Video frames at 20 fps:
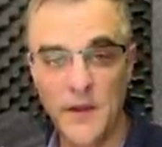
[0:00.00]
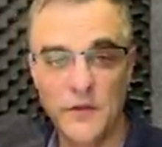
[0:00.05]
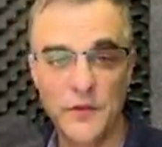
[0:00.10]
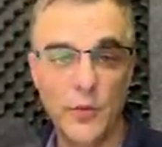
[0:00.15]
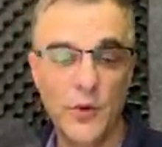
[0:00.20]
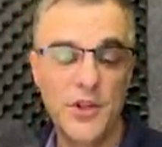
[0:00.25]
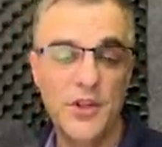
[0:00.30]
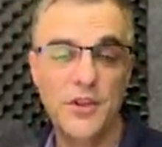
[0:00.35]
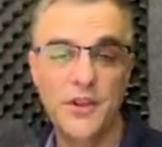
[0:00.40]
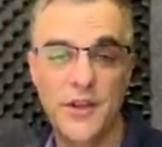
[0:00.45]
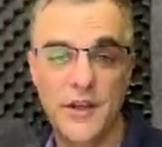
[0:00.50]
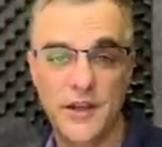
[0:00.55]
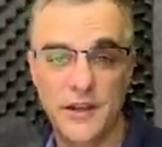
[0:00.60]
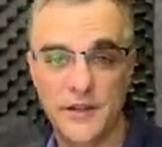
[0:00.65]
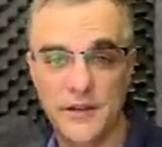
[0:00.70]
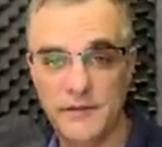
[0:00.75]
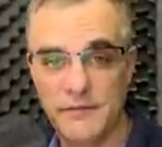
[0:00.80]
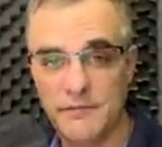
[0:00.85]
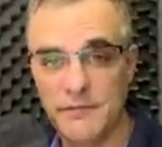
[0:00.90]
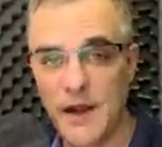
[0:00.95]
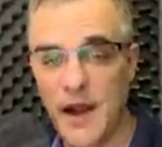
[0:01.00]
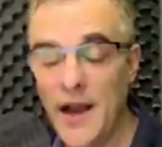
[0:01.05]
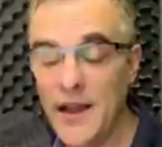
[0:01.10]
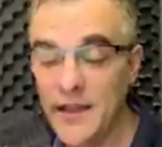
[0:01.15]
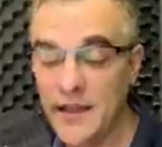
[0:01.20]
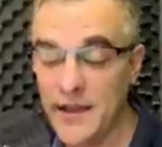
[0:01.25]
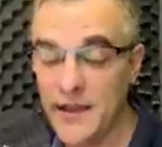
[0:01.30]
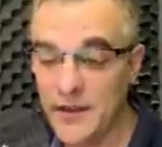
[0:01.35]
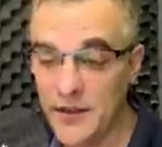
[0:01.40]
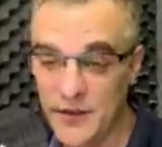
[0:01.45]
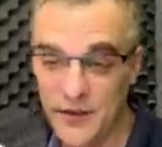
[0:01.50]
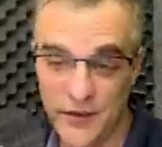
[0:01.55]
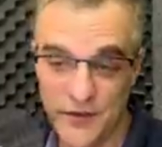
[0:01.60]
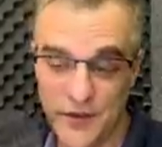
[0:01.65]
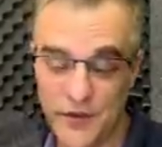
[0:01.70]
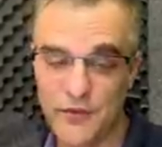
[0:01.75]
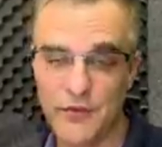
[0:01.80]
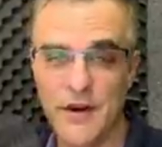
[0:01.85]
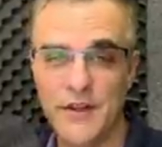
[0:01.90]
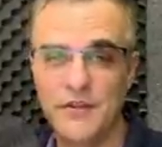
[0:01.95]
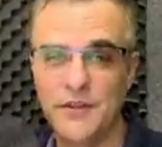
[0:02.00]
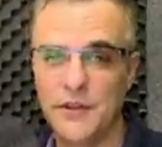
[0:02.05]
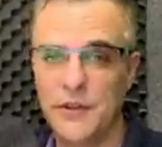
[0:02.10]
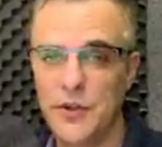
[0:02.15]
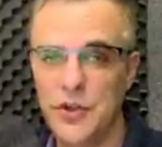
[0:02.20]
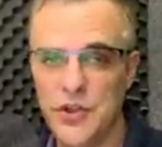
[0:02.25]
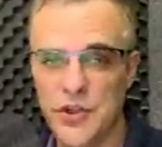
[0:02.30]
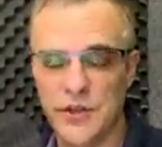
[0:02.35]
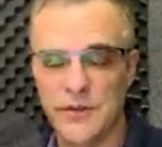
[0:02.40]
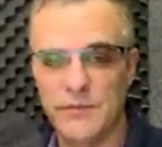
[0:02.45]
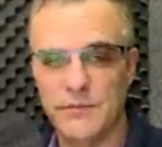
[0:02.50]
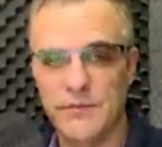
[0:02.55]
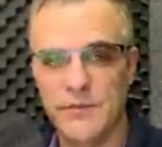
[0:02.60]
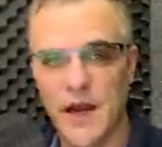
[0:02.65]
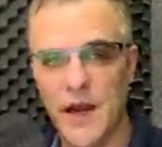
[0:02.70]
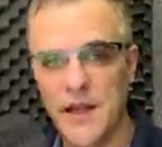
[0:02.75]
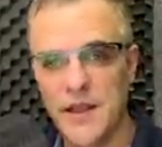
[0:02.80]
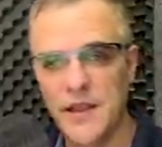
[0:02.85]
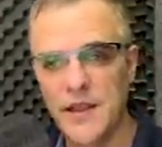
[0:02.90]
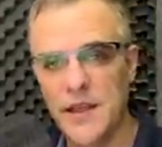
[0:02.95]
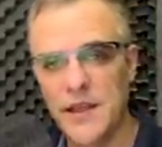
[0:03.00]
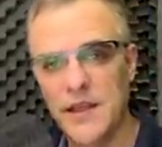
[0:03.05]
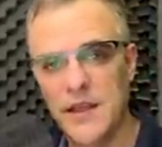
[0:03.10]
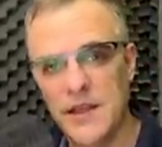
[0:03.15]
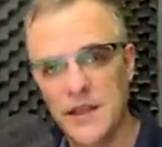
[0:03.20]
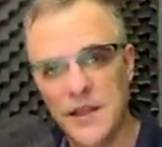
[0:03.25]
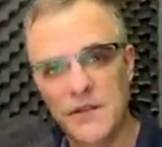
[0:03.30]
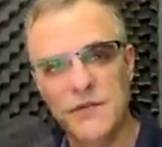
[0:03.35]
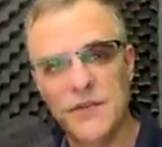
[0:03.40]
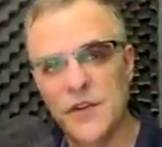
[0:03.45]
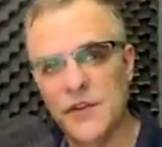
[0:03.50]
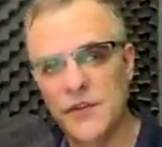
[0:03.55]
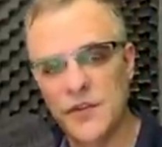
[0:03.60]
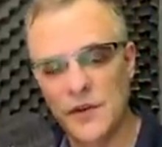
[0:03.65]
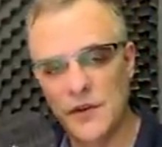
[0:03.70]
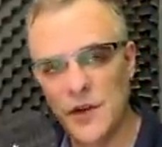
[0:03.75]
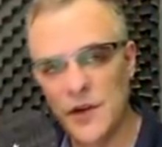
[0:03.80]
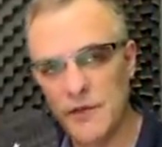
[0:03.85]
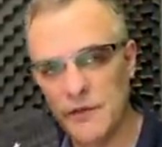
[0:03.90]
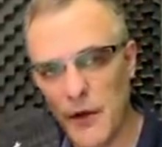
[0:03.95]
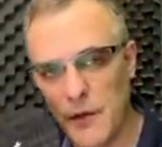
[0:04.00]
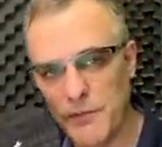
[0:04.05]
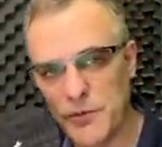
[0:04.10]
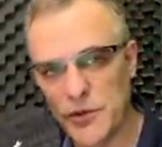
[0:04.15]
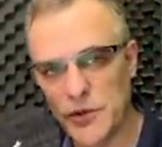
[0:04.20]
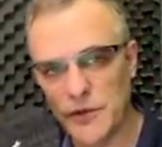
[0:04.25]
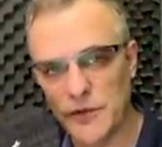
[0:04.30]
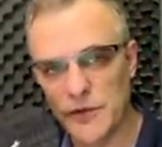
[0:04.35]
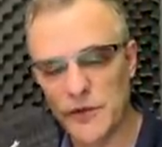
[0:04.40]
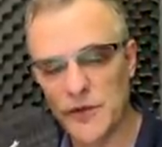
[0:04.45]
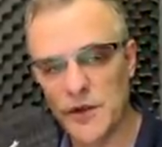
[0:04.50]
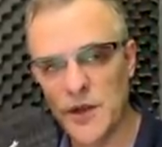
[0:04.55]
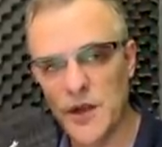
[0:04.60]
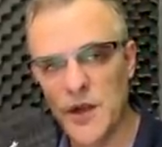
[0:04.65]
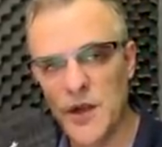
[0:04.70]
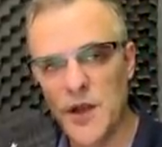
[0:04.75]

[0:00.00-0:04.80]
So, what do you think? I think this is a great solution. I think it gives us a lot of options.